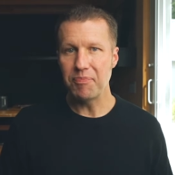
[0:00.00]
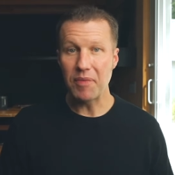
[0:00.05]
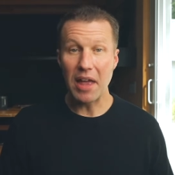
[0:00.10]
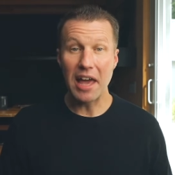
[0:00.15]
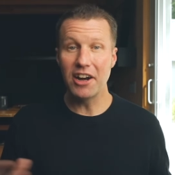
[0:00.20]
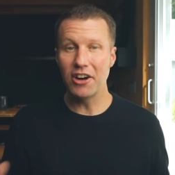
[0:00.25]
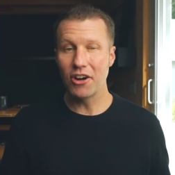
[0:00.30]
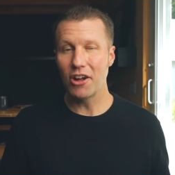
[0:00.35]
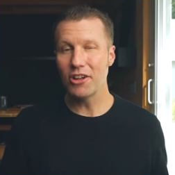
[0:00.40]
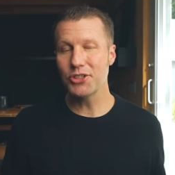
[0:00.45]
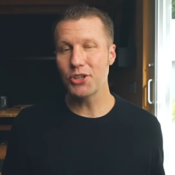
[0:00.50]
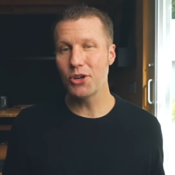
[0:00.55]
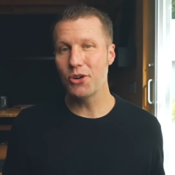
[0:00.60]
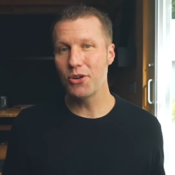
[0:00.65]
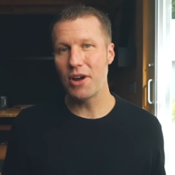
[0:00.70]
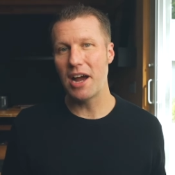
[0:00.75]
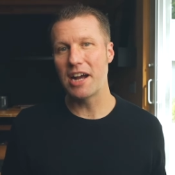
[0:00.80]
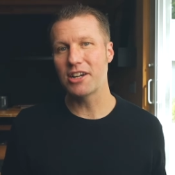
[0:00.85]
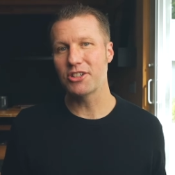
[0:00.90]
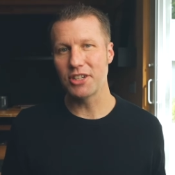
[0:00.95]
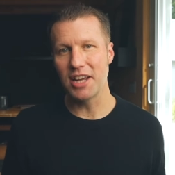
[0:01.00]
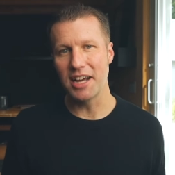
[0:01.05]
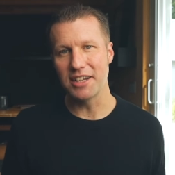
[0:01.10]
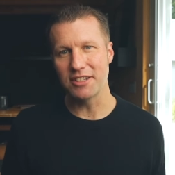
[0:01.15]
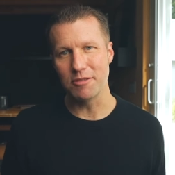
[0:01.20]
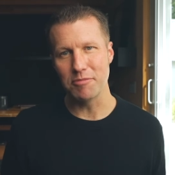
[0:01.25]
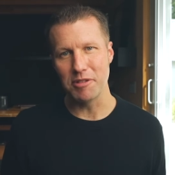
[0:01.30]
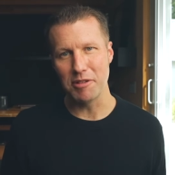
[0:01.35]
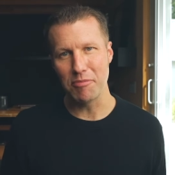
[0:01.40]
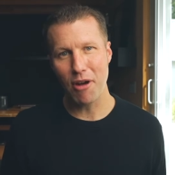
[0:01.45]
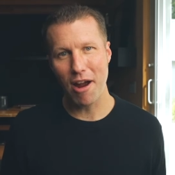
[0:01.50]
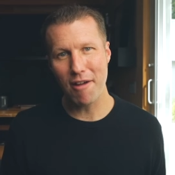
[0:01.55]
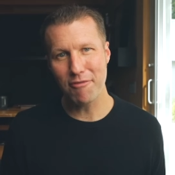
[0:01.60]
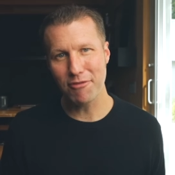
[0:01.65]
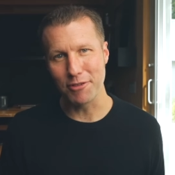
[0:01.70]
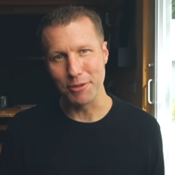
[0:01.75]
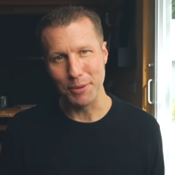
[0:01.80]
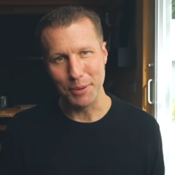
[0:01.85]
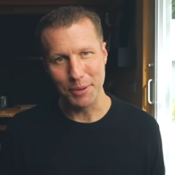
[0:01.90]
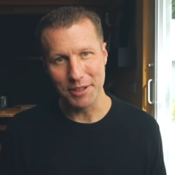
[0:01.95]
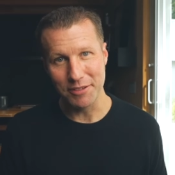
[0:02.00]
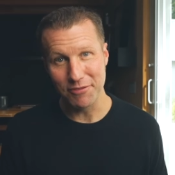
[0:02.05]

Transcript: and it also actually has to be profitable.